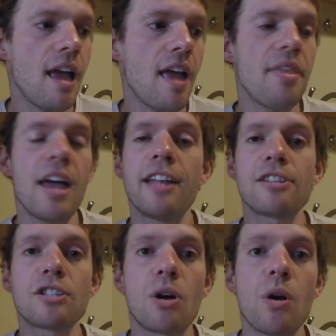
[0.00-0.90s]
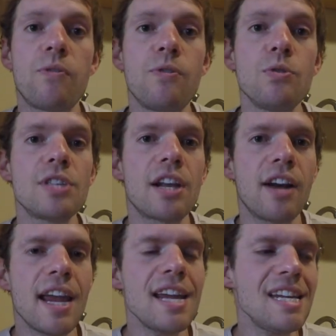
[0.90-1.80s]
And then so foods that
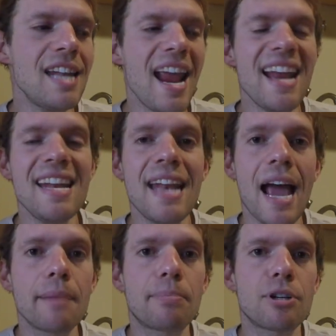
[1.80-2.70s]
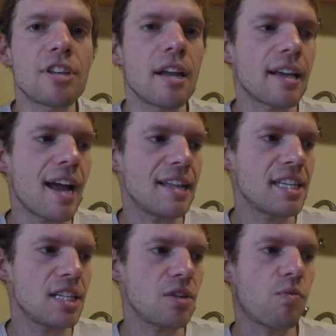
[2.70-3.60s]
are 80 to 89%
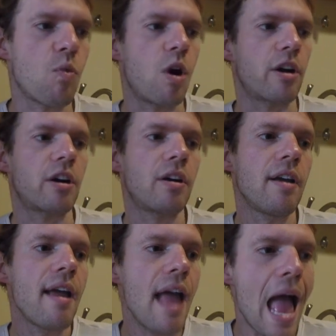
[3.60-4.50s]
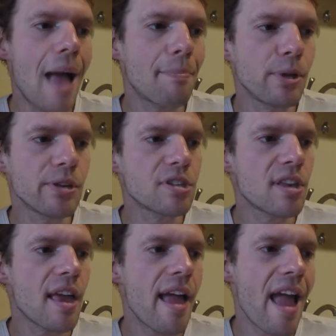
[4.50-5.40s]
content of water.
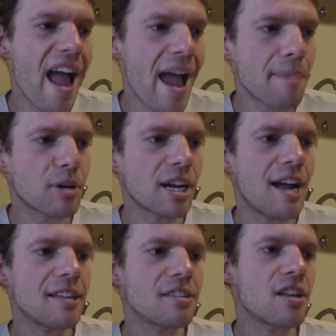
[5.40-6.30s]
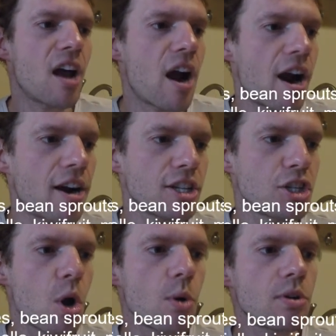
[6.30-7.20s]
Apples, apricots,
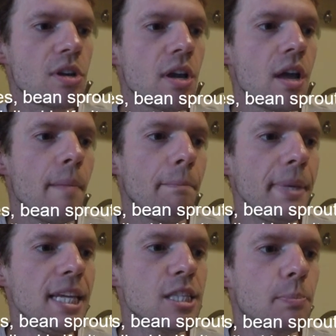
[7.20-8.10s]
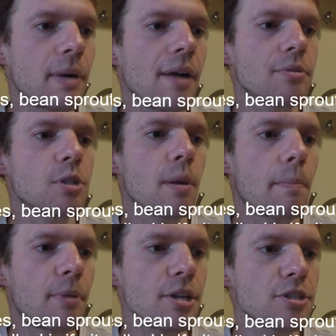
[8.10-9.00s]
artichoke, bean sprouts,
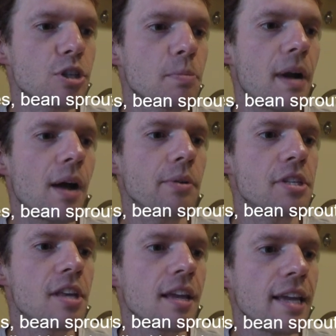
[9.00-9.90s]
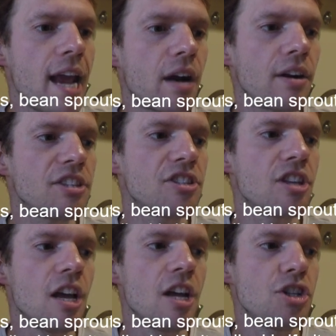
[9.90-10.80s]
Brussels sprouts, carrots,
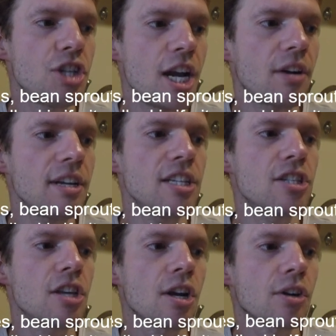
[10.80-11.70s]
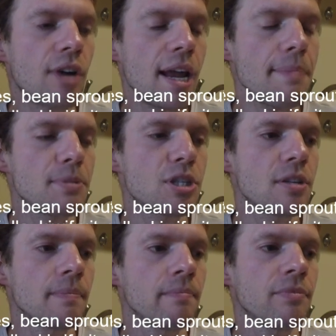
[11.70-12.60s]
cherries,
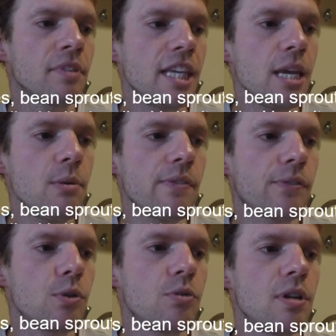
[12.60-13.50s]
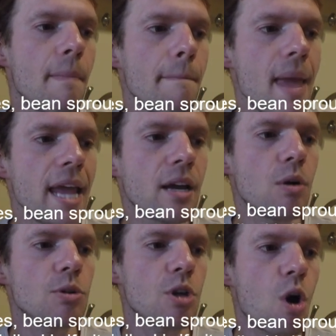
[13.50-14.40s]
grapes, kiwi fruit,
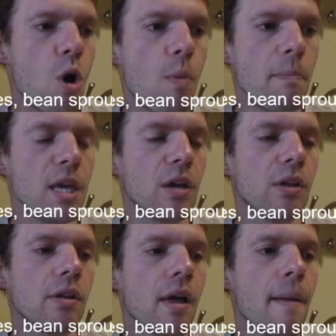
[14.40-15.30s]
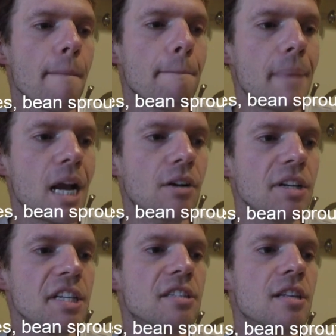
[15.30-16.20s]
mangoes, oatmeal,
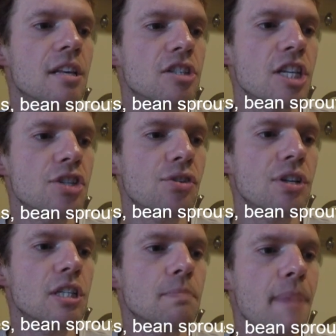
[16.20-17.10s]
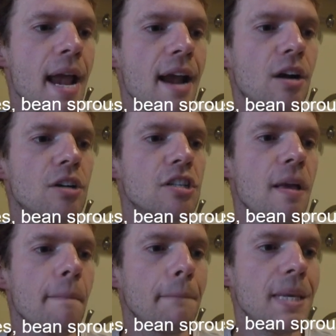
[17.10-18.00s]
berries, citrus, pears,
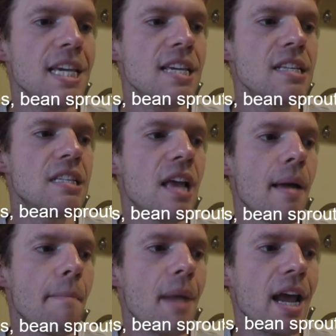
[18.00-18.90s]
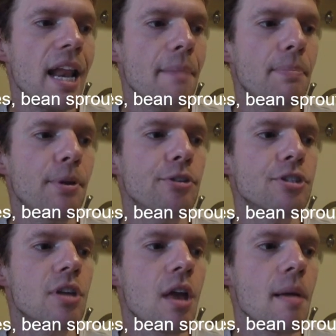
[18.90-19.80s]
peas,
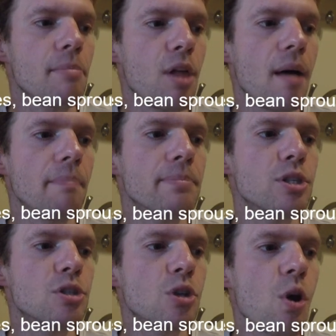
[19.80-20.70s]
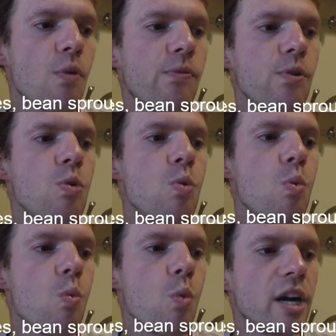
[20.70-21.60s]
pineapples, plums, tofu,
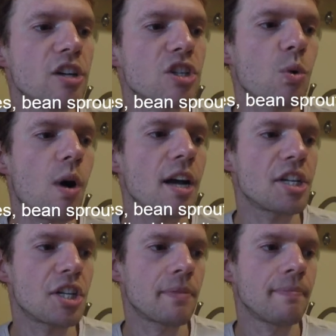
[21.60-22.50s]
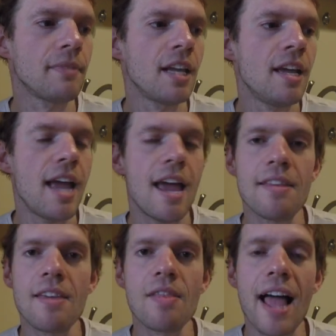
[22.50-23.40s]
winter squash.
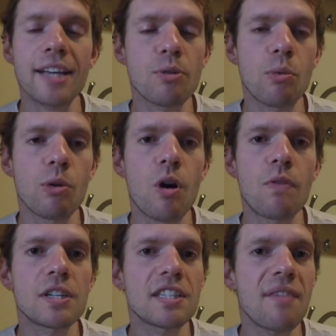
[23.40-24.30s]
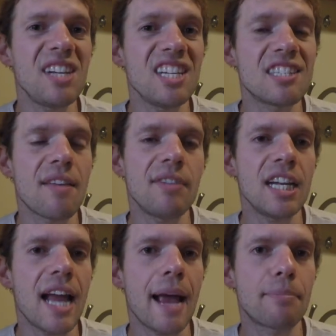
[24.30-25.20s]
And then last one we'll go over 70 to
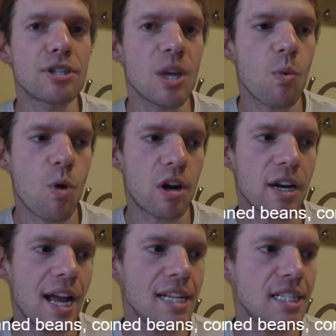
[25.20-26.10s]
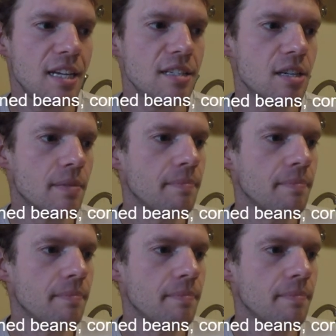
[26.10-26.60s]
79% water content.